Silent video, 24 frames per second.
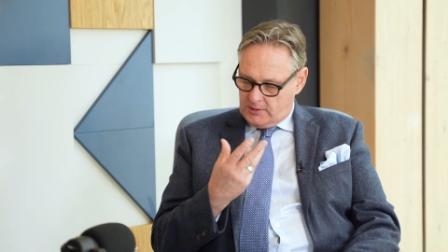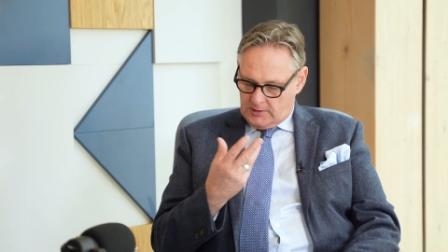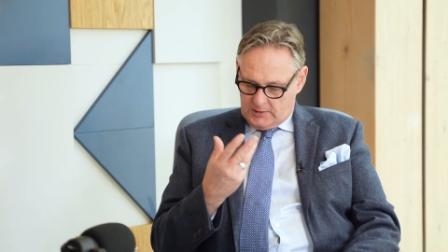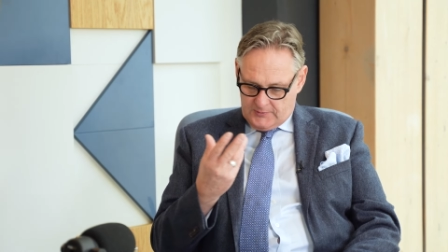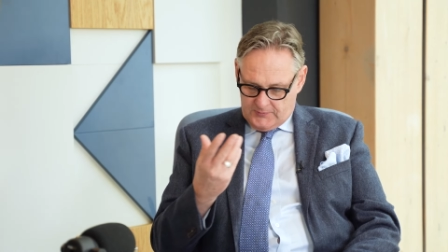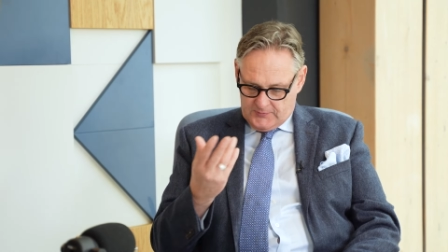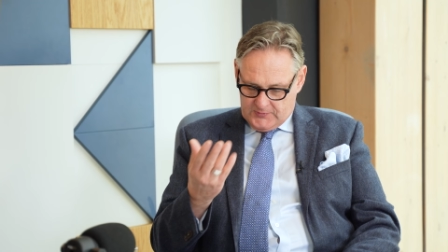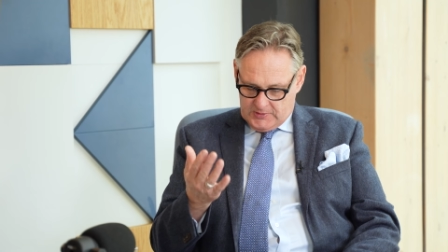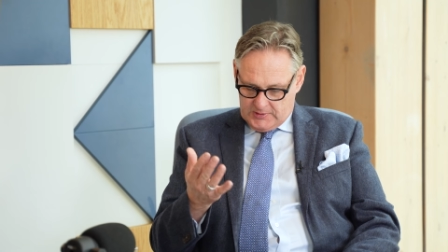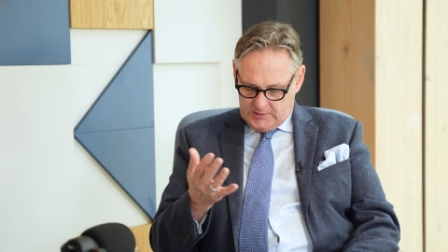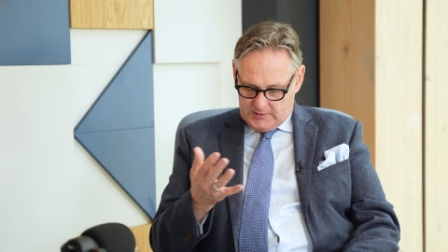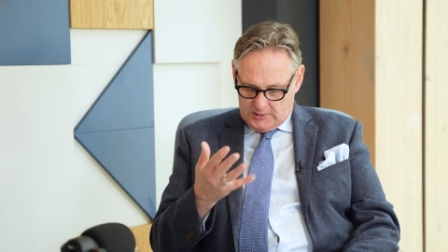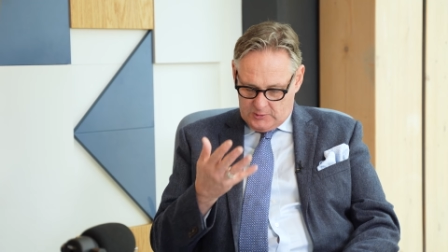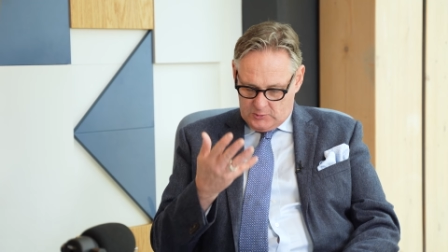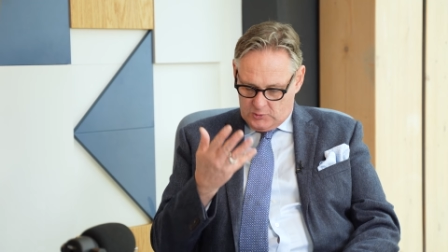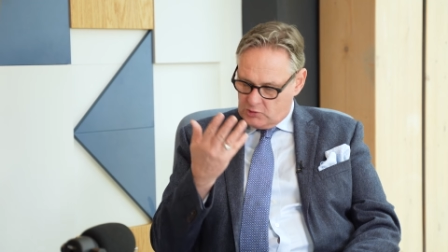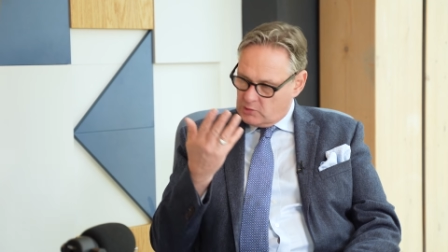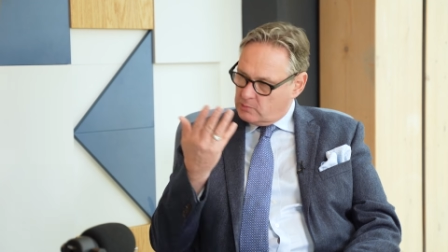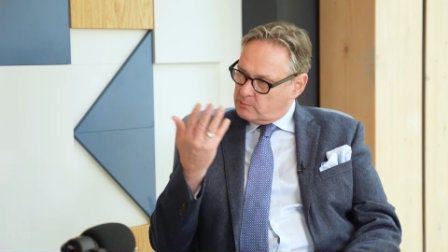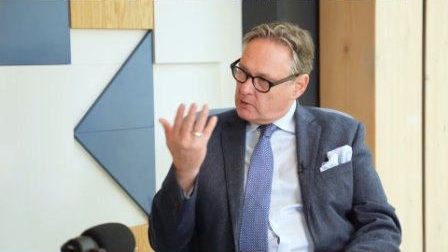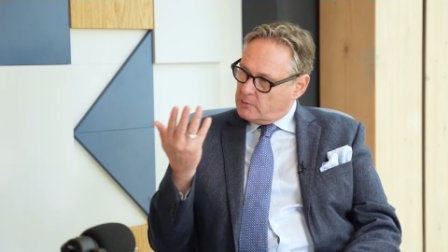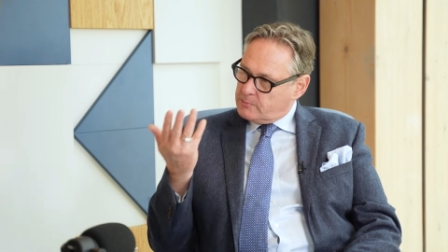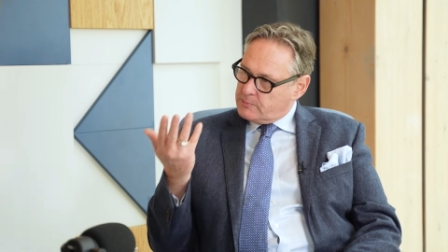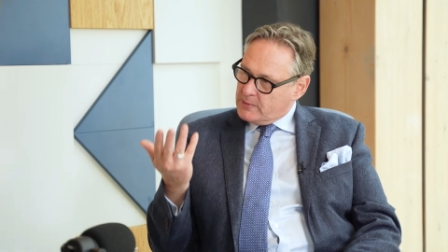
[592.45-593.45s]
kind of
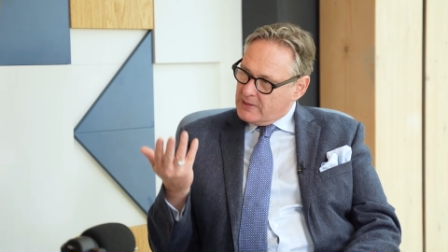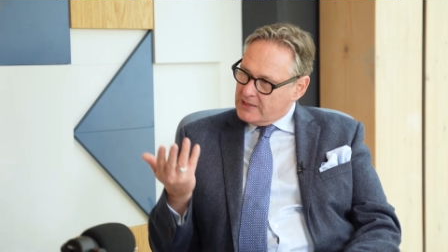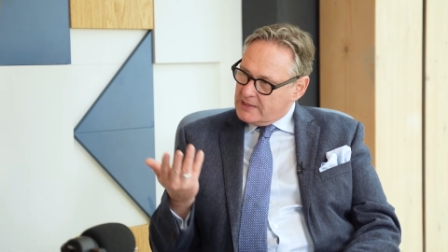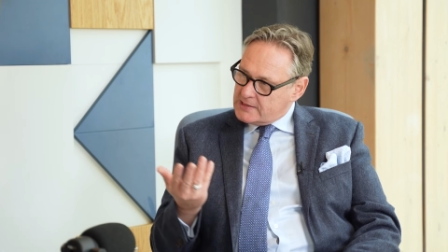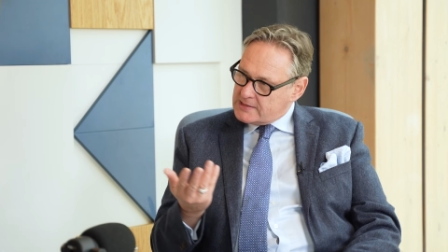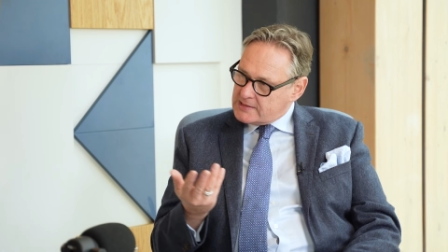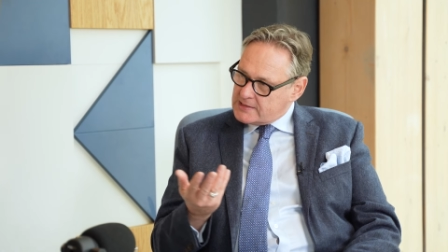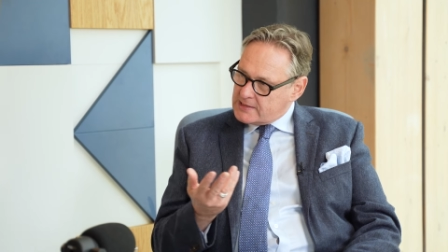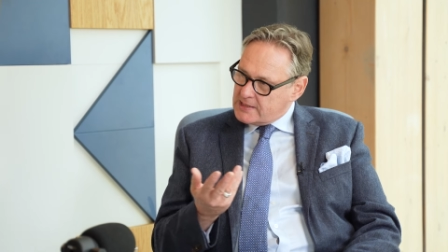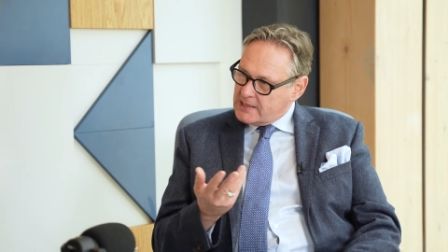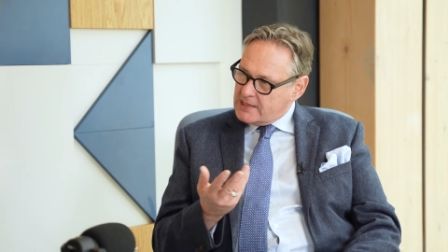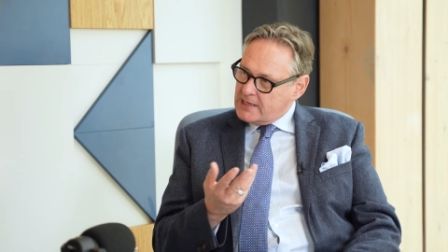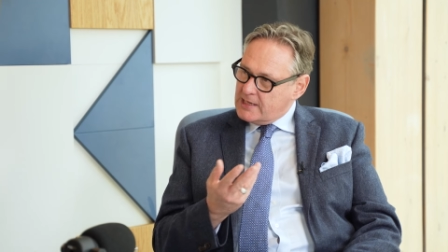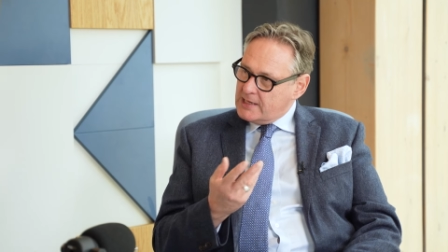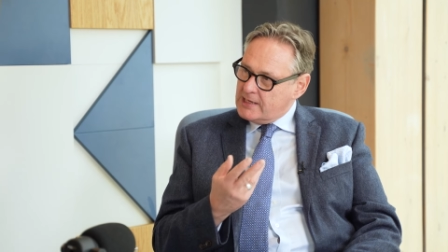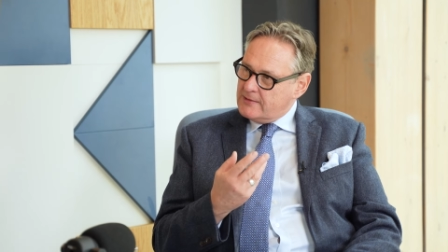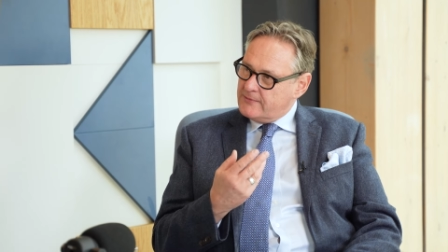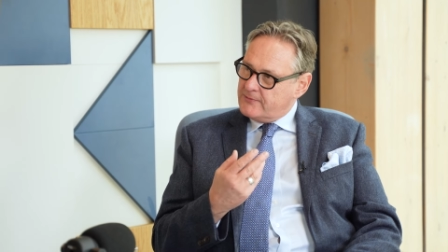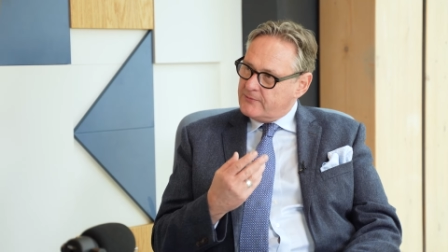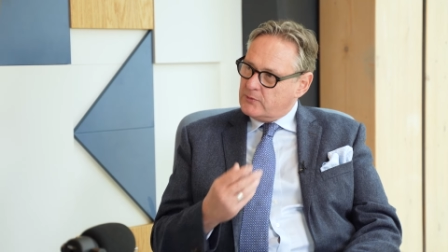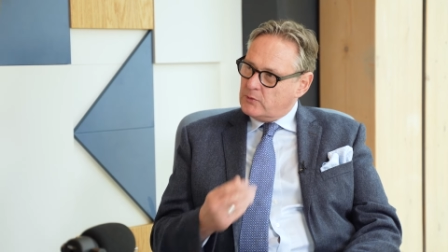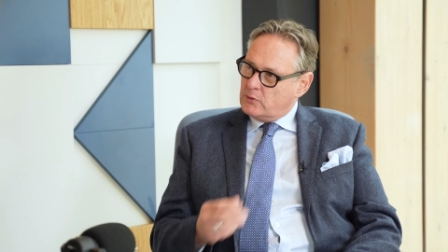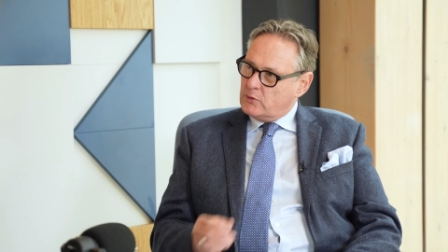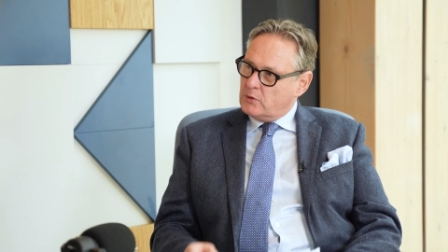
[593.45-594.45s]
social mobility,
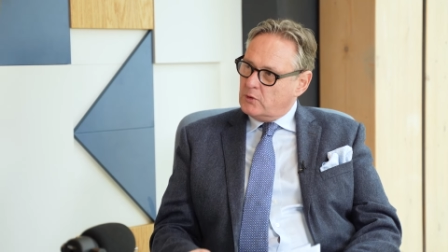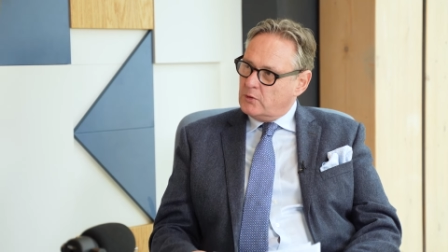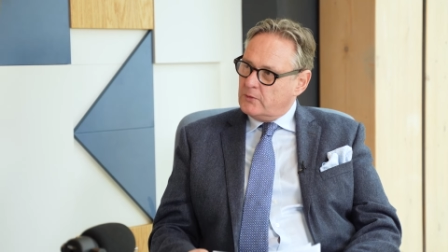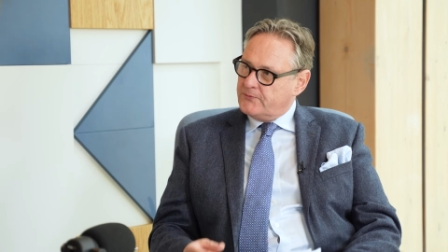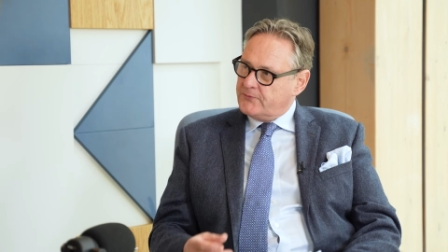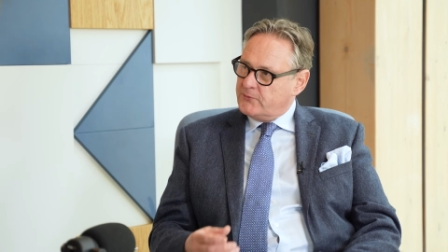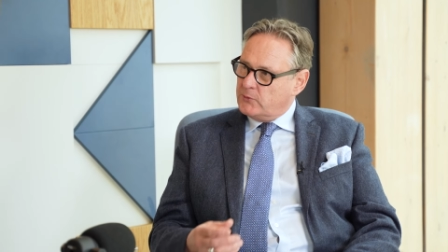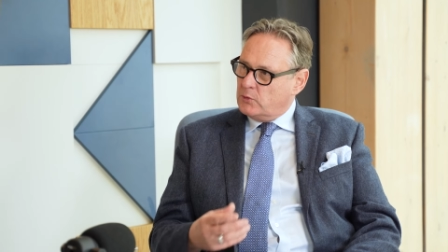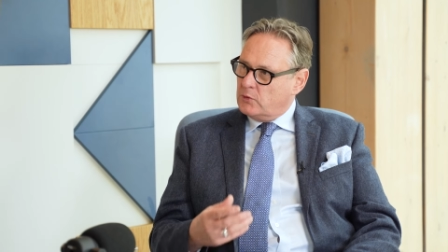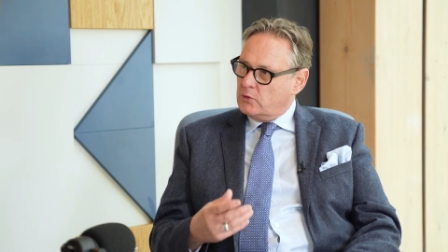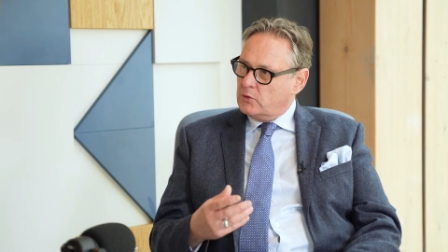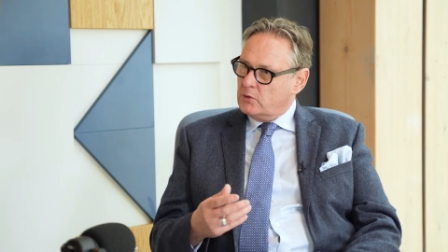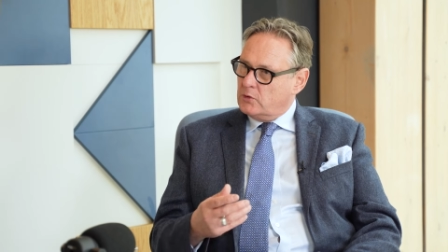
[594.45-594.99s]
for yeah,